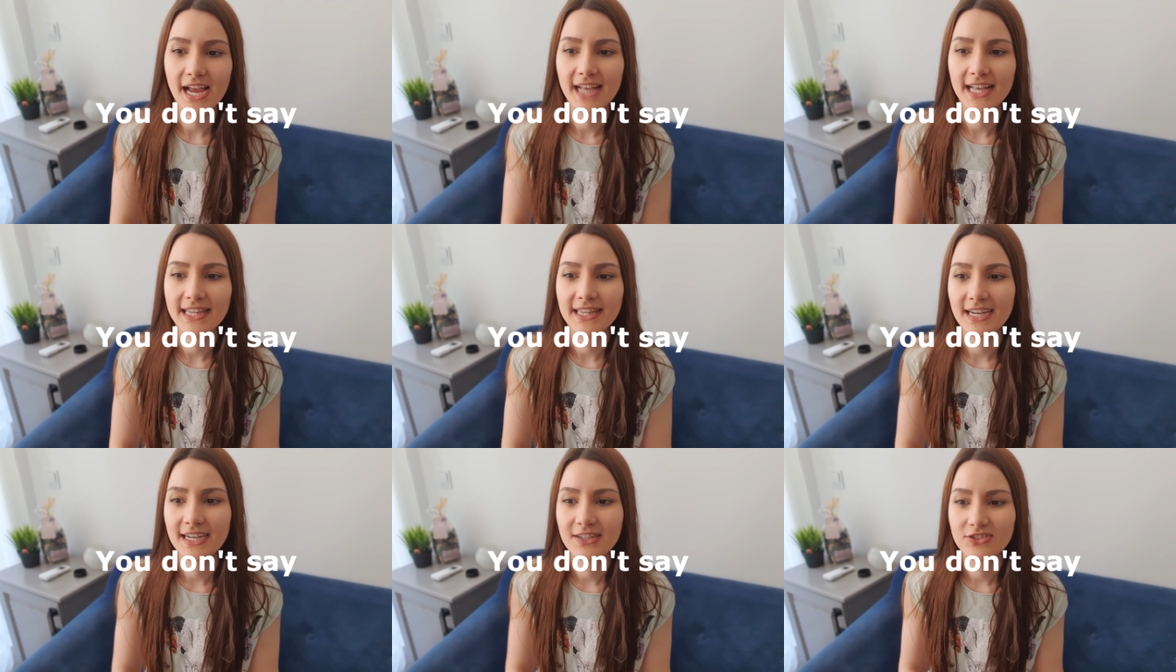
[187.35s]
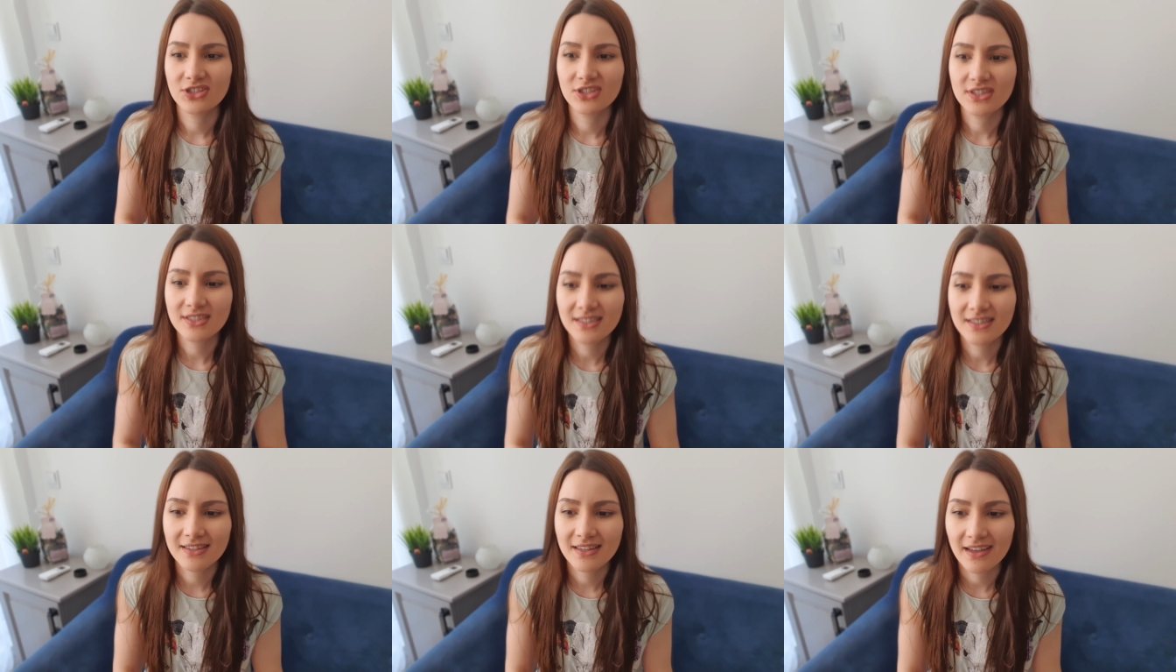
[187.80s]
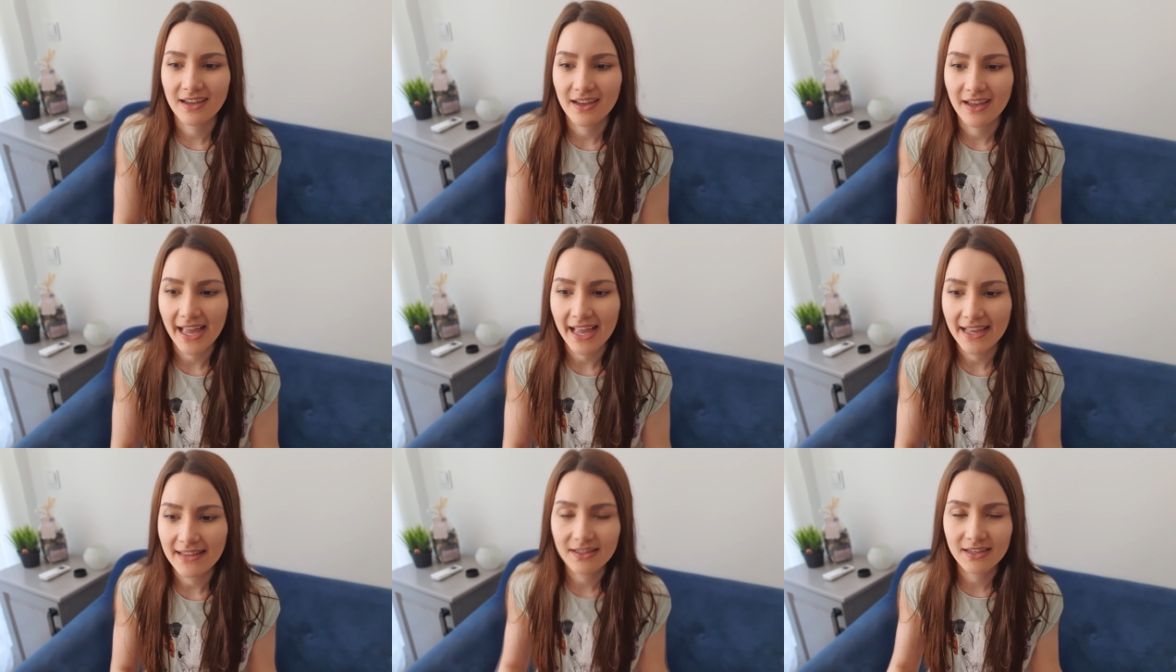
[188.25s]
And I just
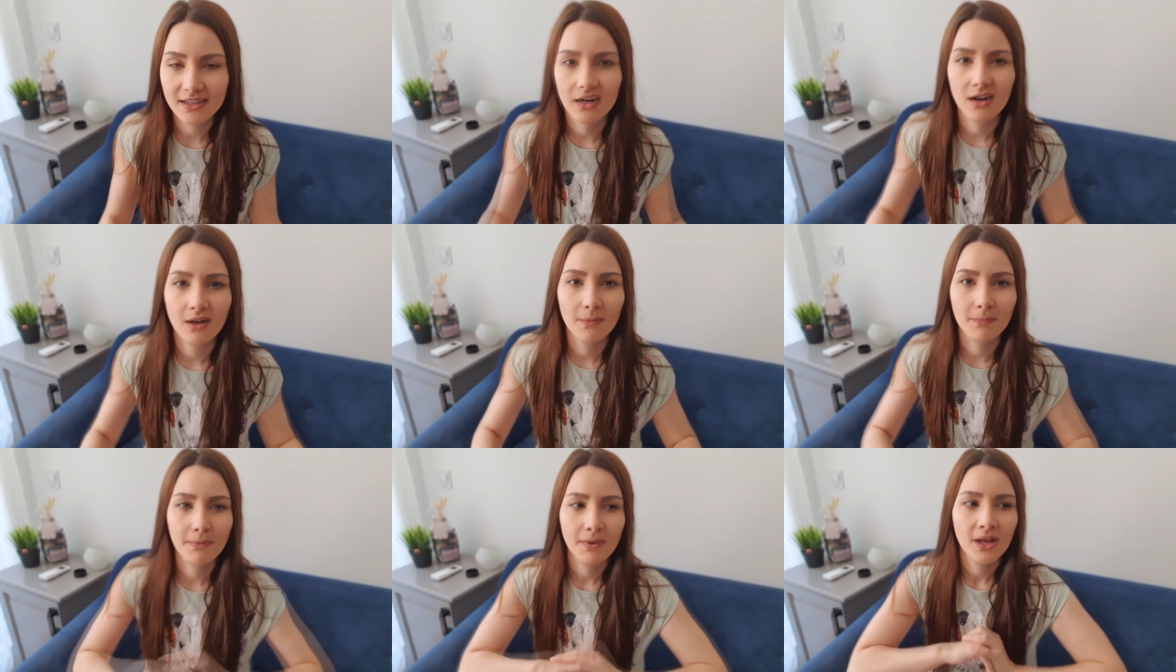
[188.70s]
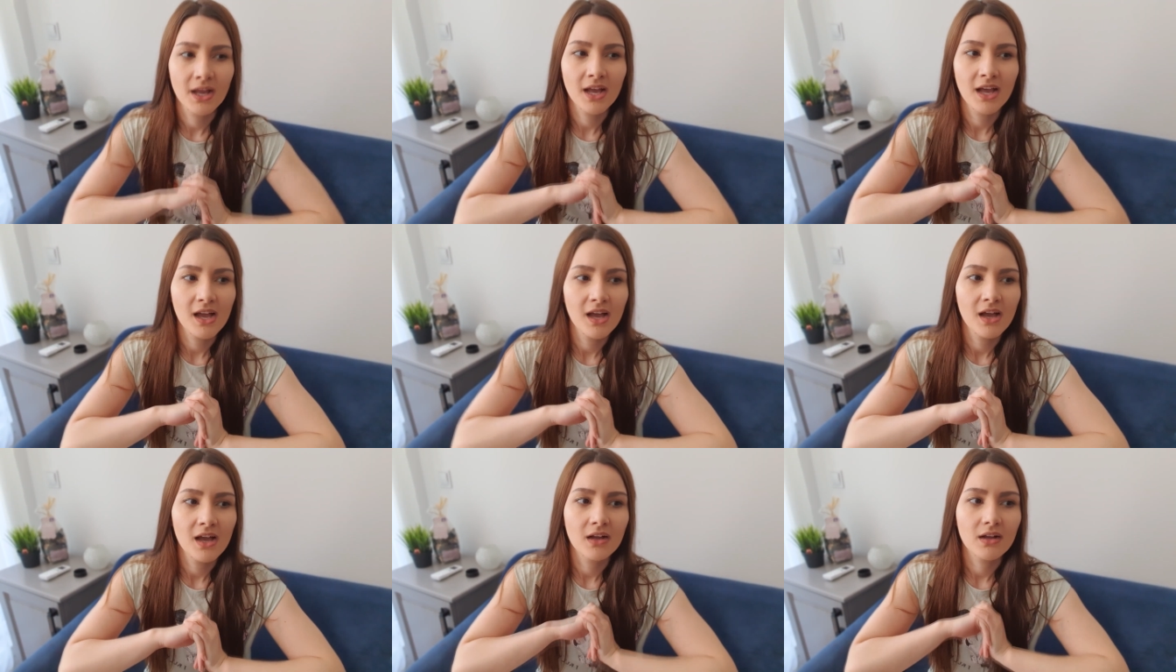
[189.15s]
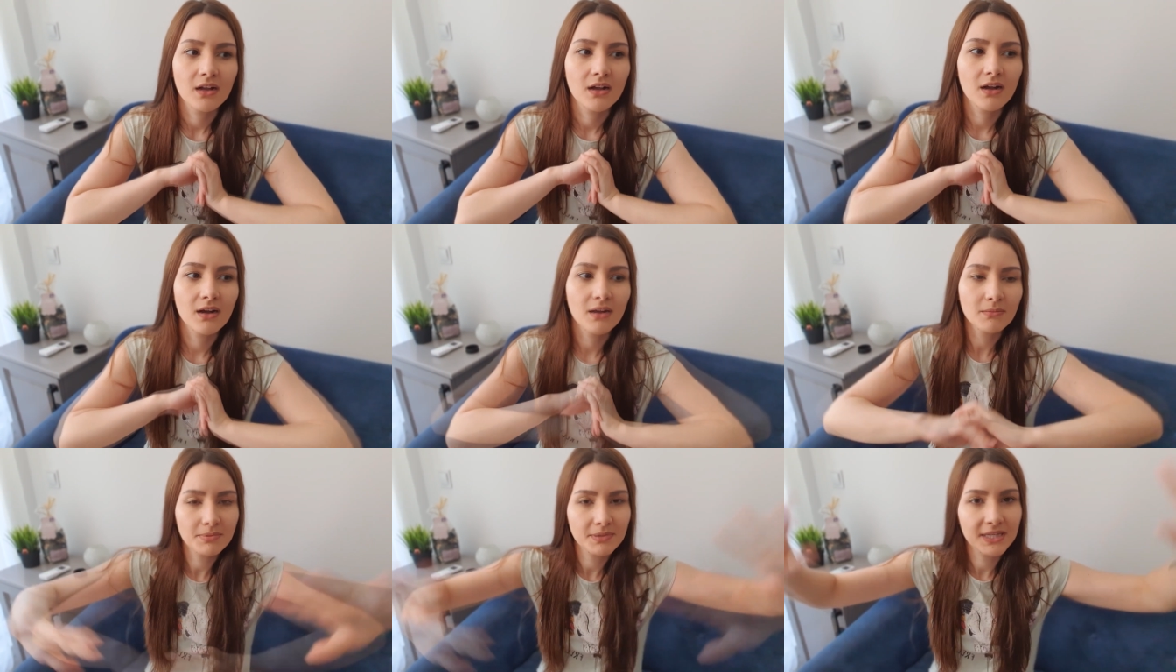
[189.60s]
ended up
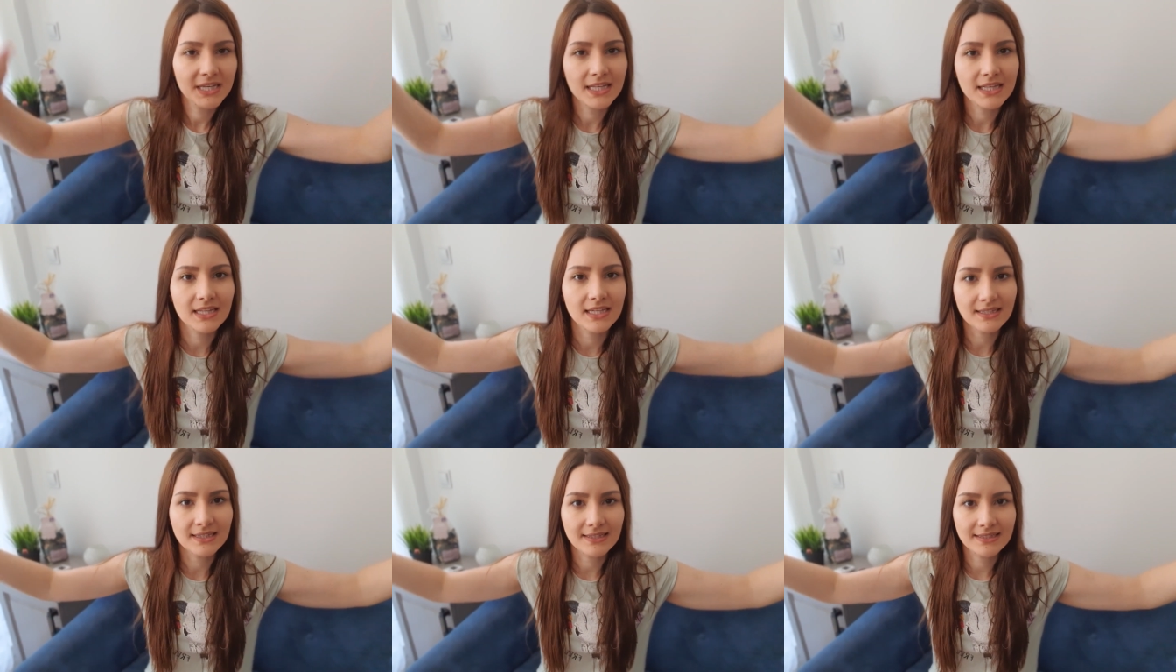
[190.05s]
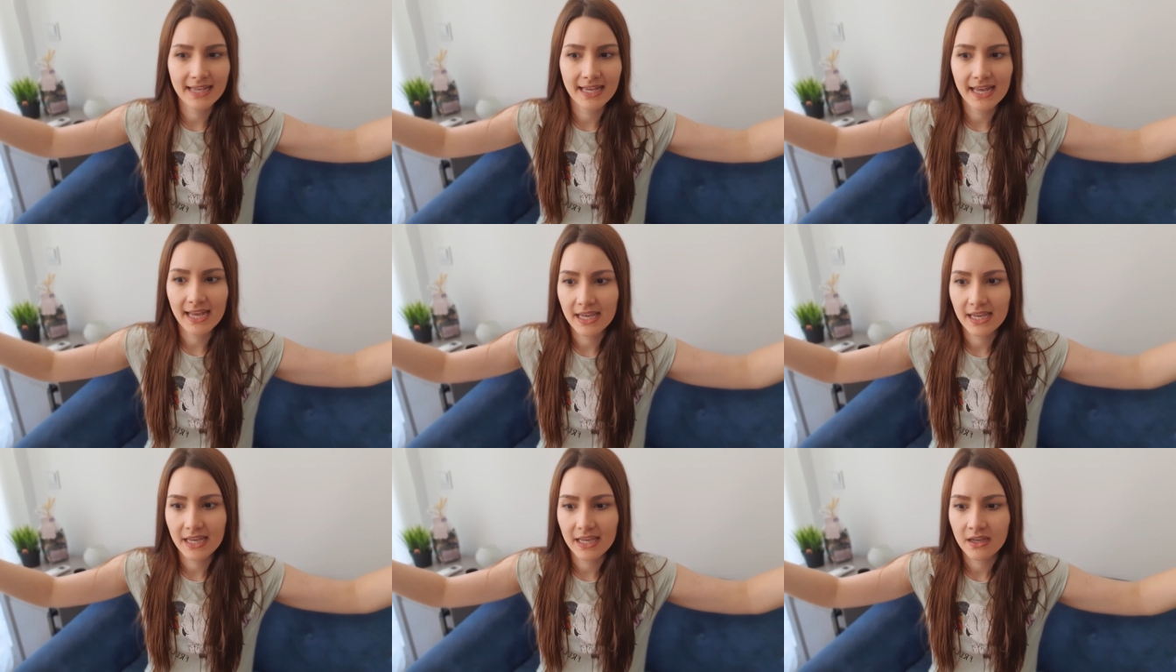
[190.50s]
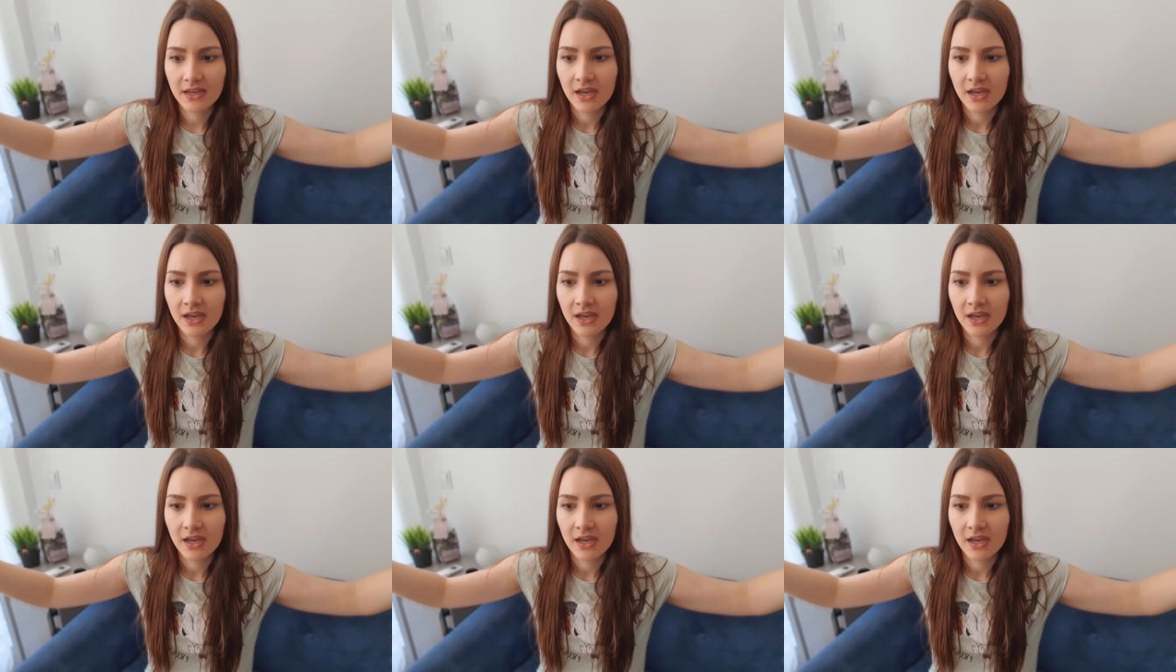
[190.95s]
completely saying,